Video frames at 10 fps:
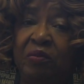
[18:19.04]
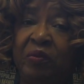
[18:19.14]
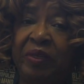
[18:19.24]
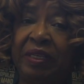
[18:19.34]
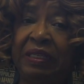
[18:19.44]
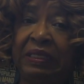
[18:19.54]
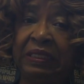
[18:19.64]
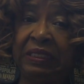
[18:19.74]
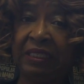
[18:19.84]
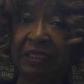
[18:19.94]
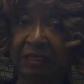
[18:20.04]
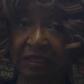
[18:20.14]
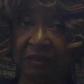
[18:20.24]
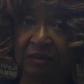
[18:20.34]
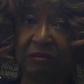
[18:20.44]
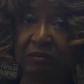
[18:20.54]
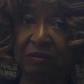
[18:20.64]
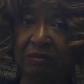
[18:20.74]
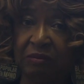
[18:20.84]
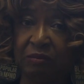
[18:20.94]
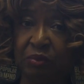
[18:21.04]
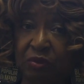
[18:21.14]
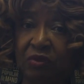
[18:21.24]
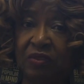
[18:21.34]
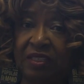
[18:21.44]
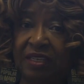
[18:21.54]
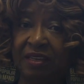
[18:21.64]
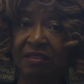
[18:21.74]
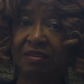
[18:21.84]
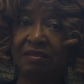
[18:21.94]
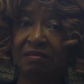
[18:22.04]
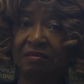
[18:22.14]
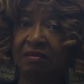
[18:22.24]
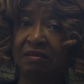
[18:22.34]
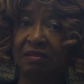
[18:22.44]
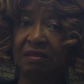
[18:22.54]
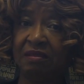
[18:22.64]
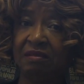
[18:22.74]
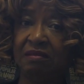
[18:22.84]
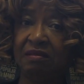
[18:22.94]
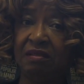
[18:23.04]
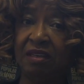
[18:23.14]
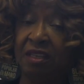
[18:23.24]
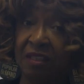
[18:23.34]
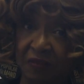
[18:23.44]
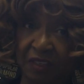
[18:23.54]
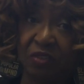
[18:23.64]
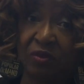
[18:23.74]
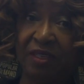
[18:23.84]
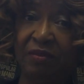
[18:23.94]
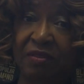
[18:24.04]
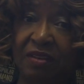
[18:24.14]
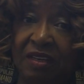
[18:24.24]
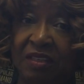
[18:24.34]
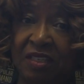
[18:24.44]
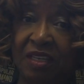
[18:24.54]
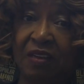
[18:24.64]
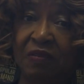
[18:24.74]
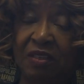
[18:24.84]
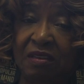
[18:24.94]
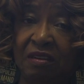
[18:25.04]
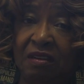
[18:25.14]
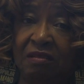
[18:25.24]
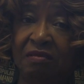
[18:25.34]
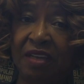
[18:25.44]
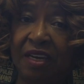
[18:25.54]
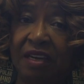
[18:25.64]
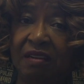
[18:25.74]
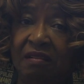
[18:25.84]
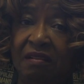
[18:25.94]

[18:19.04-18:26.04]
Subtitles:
when we need to pull together individually within ourselves and know that